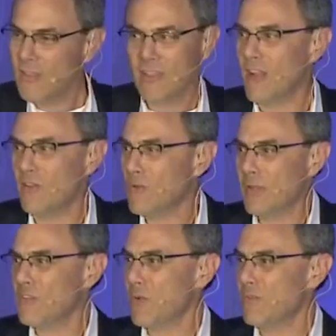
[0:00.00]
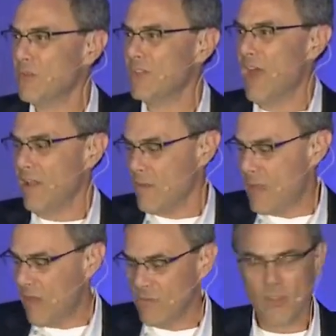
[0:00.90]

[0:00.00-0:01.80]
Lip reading: You know, so what's that all about?